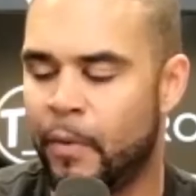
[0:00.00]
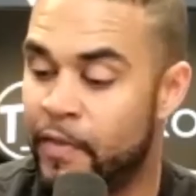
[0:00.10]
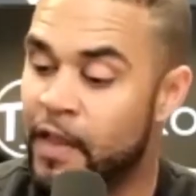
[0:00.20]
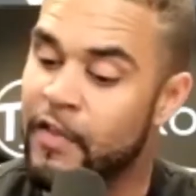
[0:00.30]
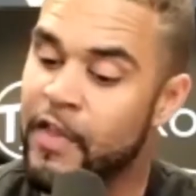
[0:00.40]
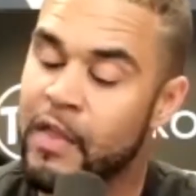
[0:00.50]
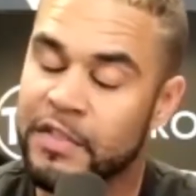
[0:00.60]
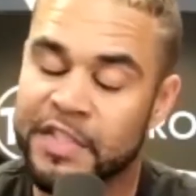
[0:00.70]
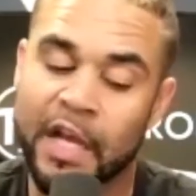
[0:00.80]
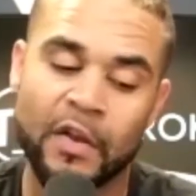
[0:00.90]
And then on the other
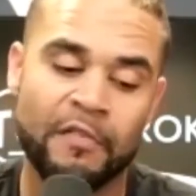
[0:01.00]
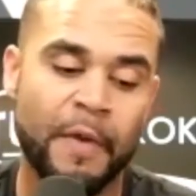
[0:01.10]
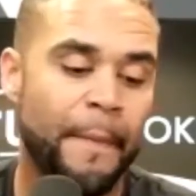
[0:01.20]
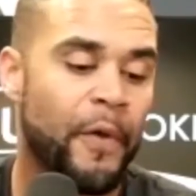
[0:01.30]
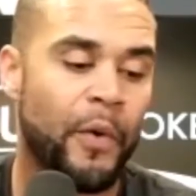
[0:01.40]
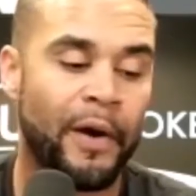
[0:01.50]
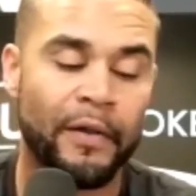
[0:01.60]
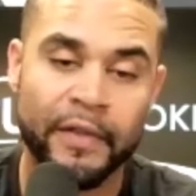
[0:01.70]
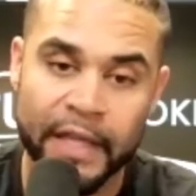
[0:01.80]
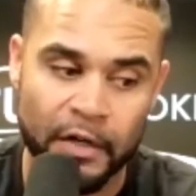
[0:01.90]
side, you have people who are
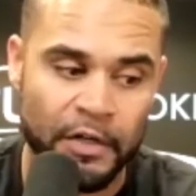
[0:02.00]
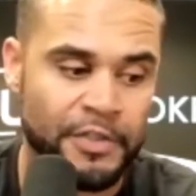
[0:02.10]
leaders,